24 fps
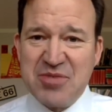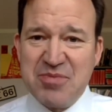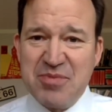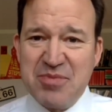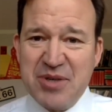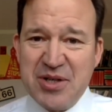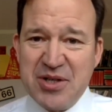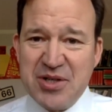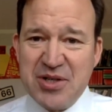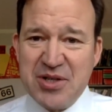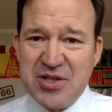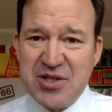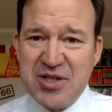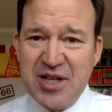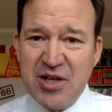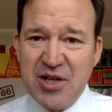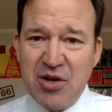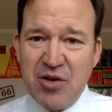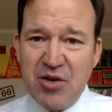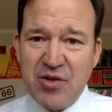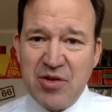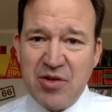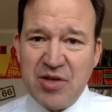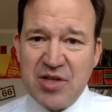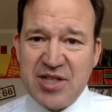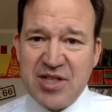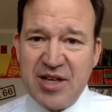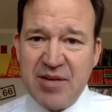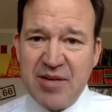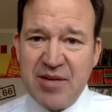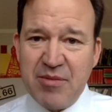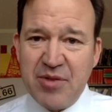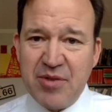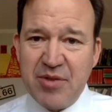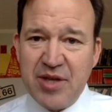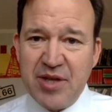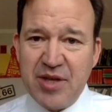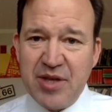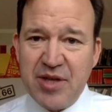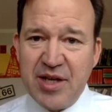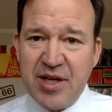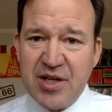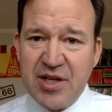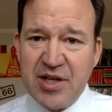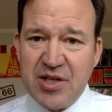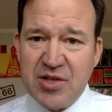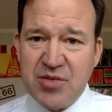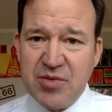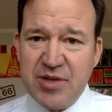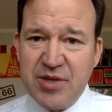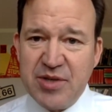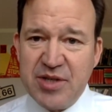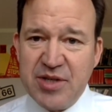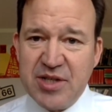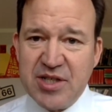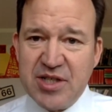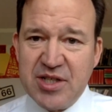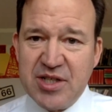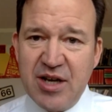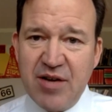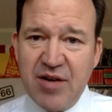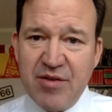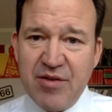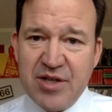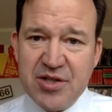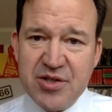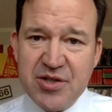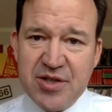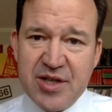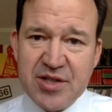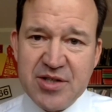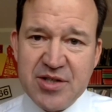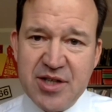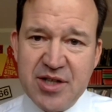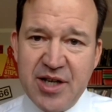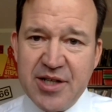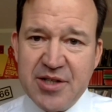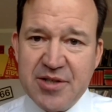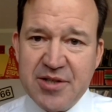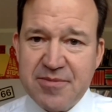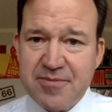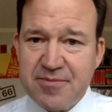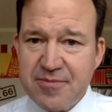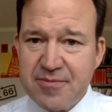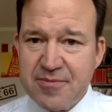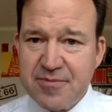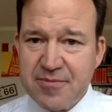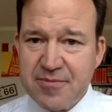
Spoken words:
because they're not the same thing as we discovered in 2008.